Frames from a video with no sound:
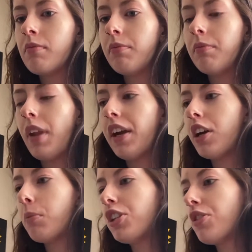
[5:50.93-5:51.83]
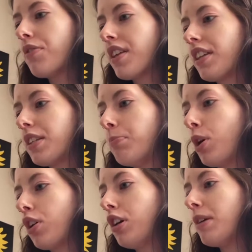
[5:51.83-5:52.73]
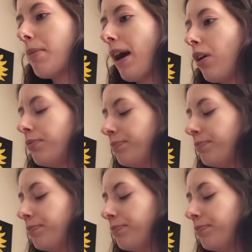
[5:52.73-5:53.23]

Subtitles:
Erin, what do you think this book could be about?